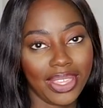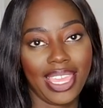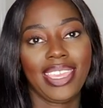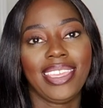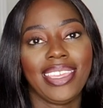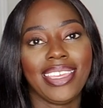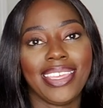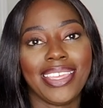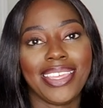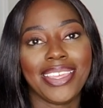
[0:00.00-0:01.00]
Okay,
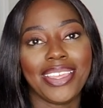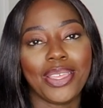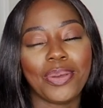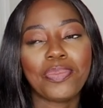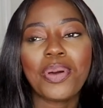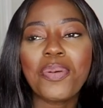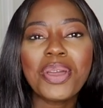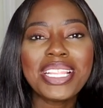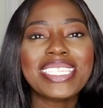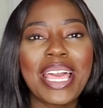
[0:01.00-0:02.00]
but
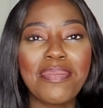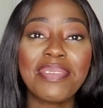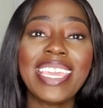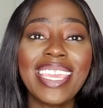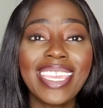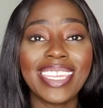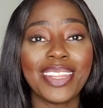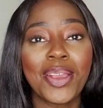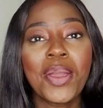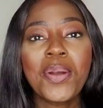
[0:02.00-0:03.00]
what does that
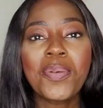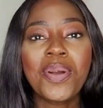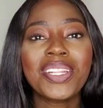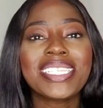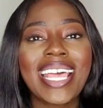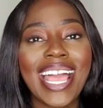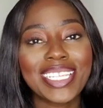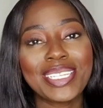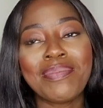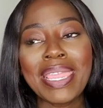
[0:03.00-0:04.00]
mean? What does that
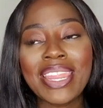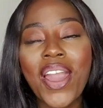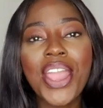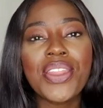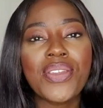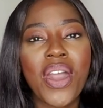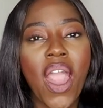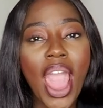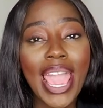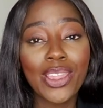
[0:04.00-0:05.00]
actually mean? I know
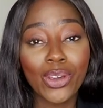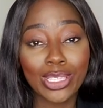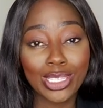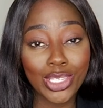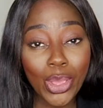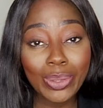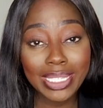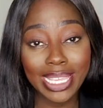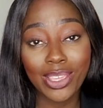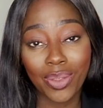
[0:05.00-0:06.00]
that I got so
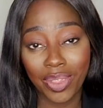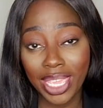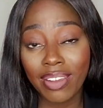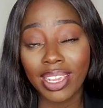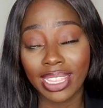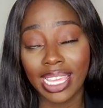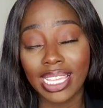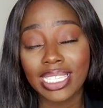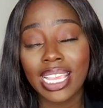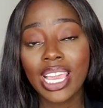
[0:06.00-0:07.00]
sick of hearing
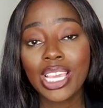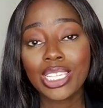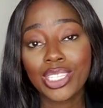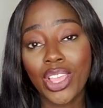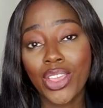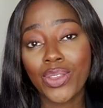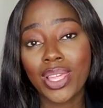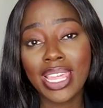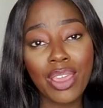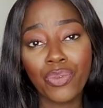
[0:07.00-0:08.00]
this.
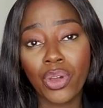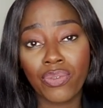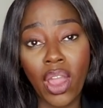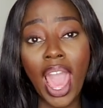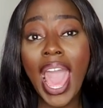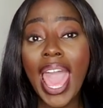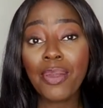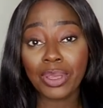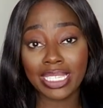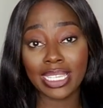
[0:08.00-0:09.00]
So therefore,
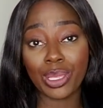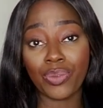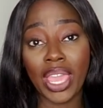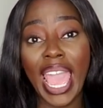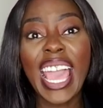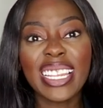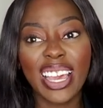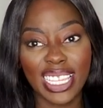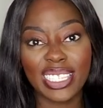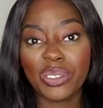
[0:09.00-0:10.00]
I was sick of it and
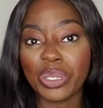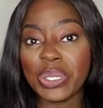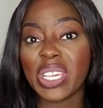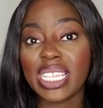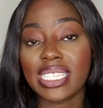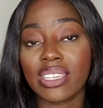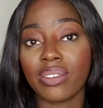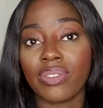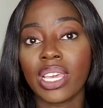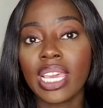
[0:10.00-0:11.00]
I still do get sick
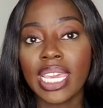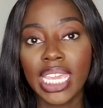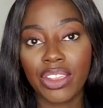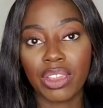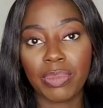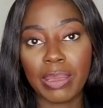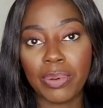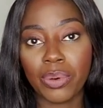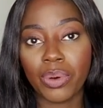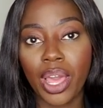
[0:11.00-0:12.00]
of hearing
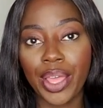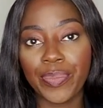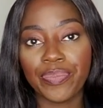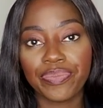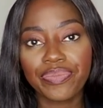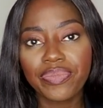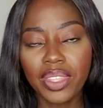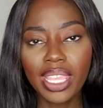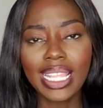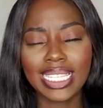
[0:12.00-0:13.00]
people
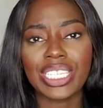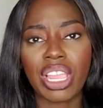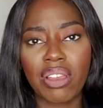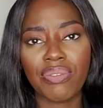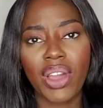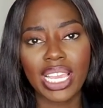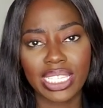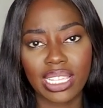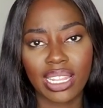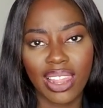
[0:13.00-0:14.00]
to shout
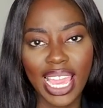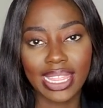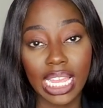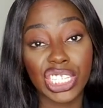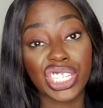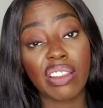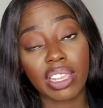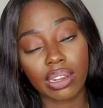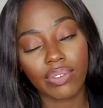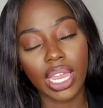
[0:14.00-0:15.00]
advice like that,
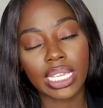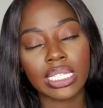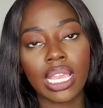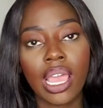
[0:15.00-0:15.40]
generic advice,